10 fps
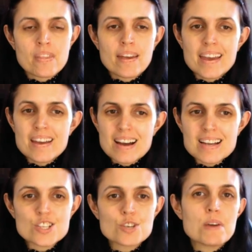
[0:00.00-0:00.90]
Here
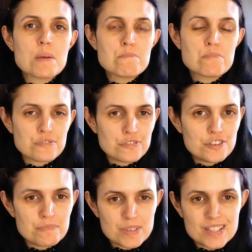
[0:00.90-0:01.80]
are some
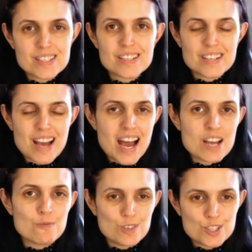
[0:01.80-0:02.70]
improvements that
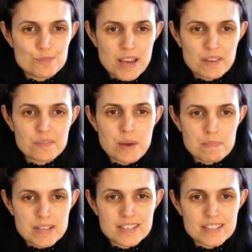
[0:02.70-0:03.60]
I want to make with my
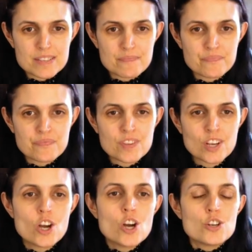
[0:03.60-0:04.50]
business.
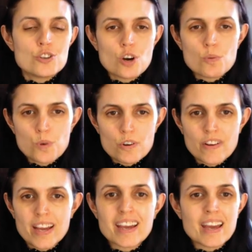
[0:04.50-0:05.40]
Not
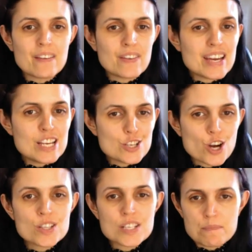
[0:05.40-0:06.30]
worrying if each
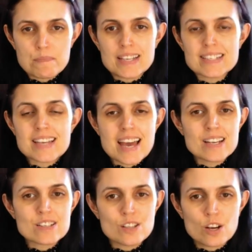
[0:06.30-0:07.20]
content piece
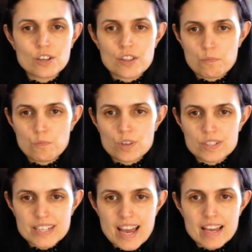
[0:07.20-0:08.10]
takes longer than
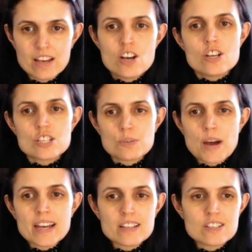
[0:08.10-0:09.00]
one day, so
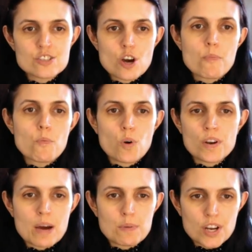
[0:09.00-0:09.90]
I can stop
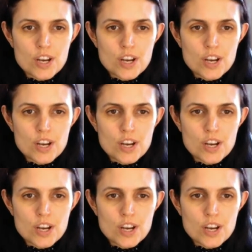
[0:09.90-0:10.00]
1 hour